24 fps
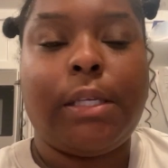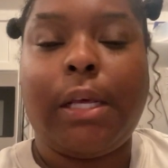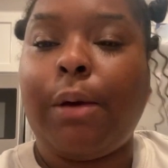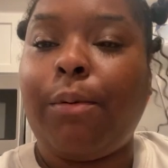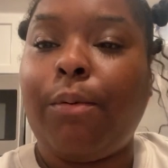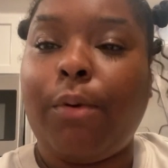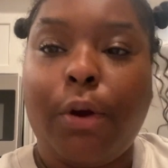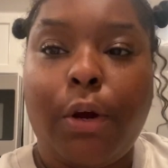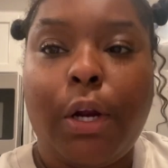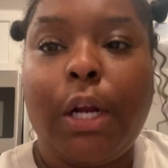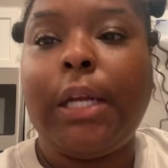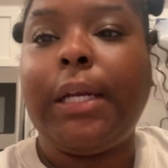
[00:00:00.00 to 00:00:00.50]
Like,
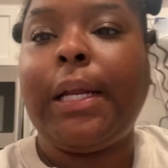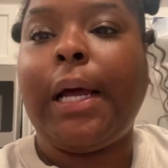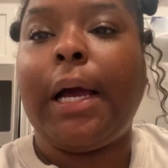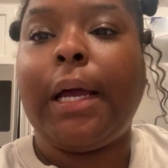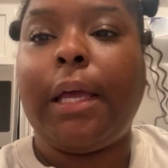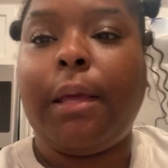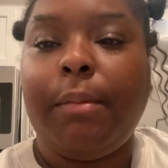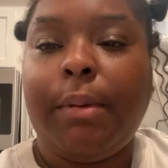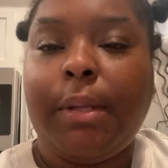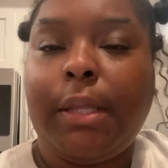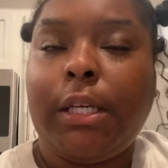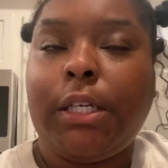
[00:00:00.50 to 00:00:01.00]
we're going to
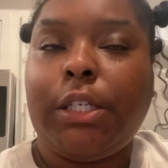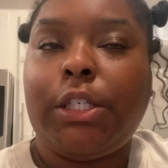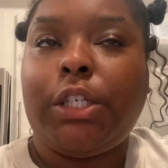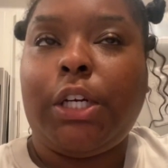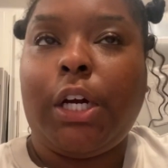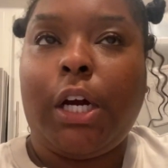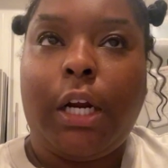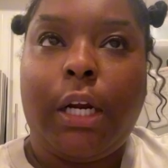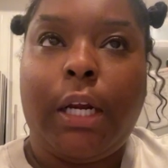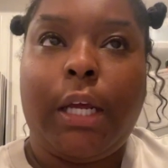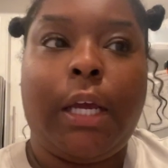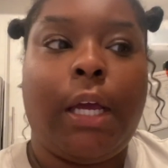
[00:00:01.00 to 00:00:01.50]
document this
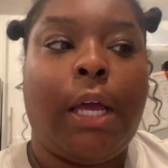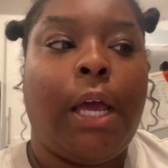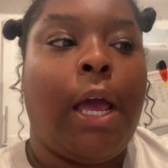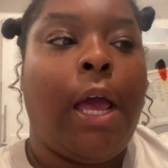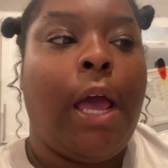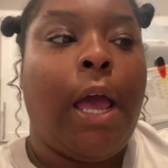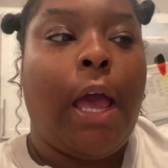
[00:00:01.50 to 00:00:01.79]
journey,